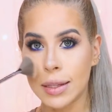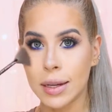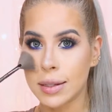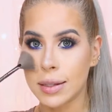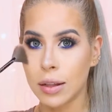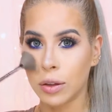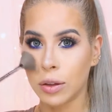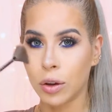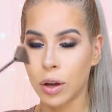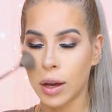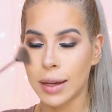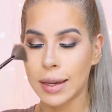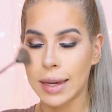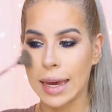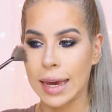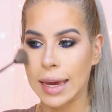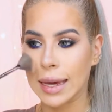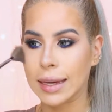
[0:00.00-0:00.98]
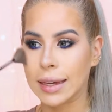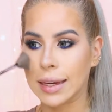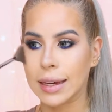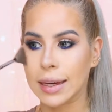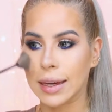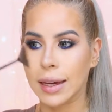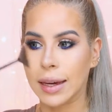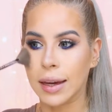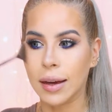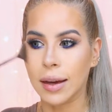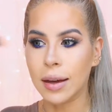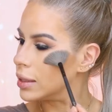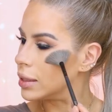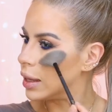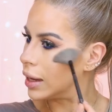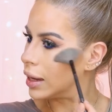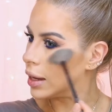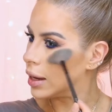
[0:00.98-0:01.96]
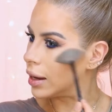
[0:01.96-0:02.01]
doesn't look cakey.
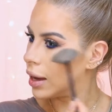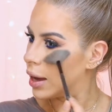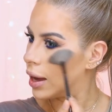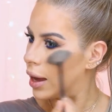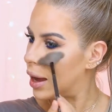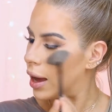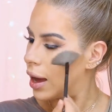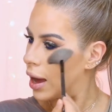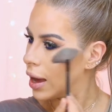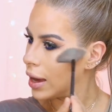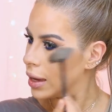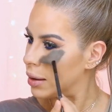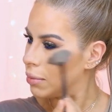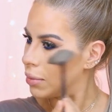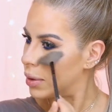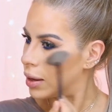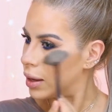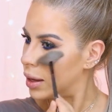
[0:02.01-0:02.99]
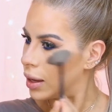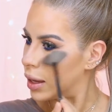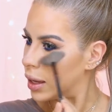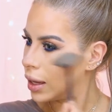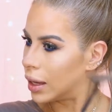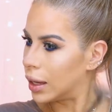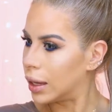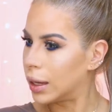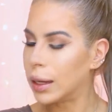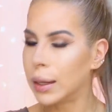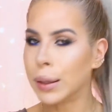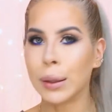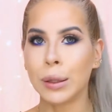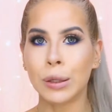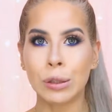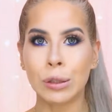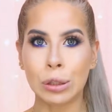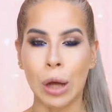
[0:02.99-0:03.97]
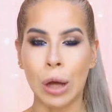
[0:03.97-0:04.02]
Like, I'm
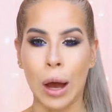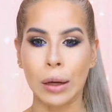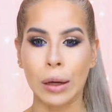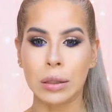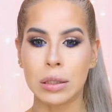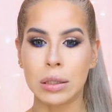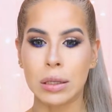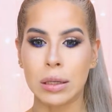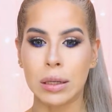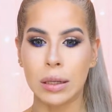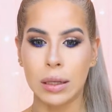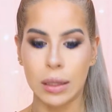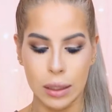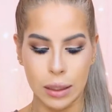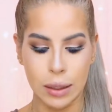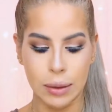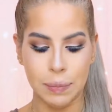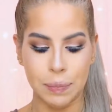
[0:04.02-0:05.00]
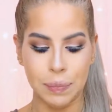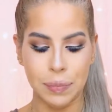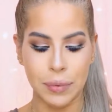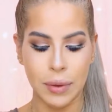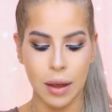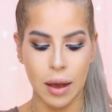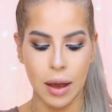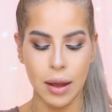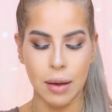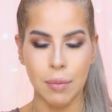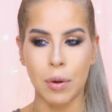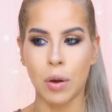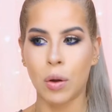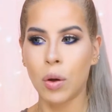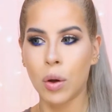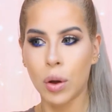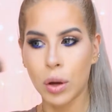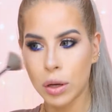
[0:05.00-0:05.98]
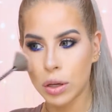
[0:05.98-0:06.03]
shocked. I am
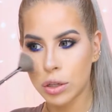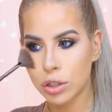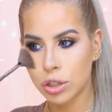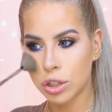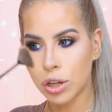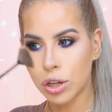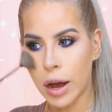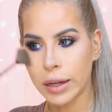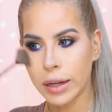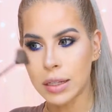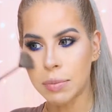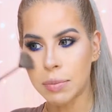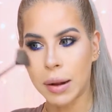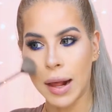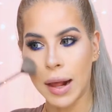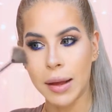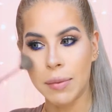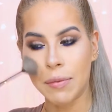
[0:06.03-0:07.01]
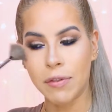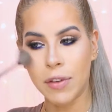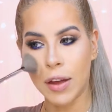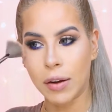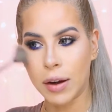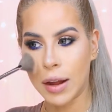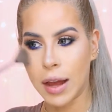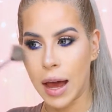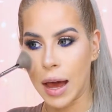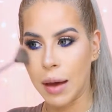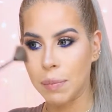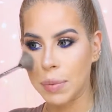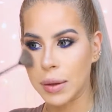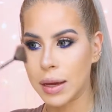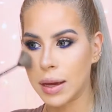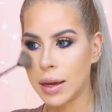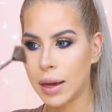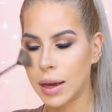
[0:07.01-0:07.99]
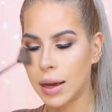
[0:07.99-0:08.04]
shocked, but I am very
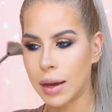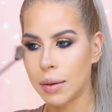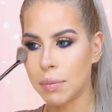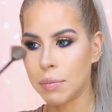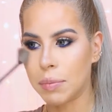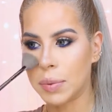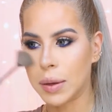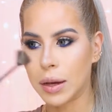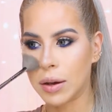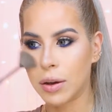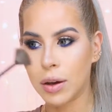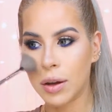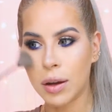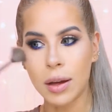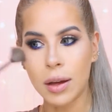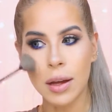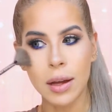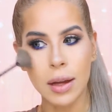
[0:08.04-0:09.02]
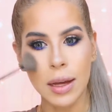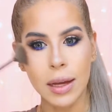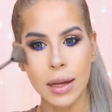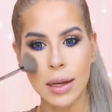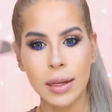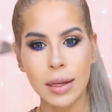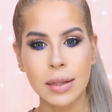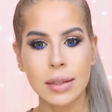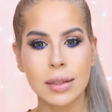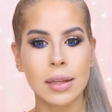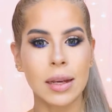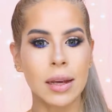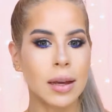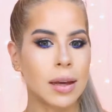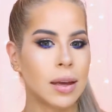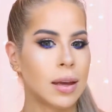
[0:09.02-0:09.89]
happy because